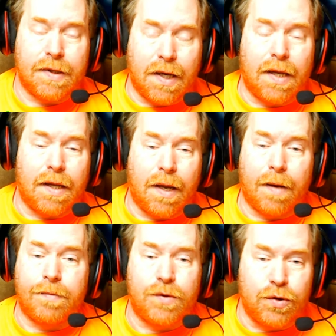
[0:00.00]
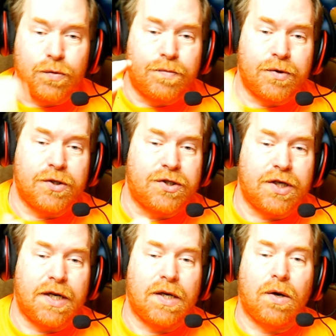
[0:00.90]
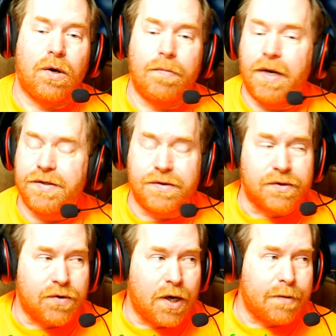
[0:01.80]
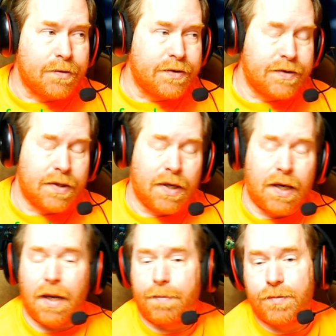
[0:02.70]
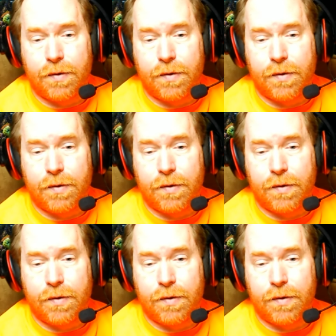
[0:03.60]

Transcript: I do appreciate all my subscribers, and I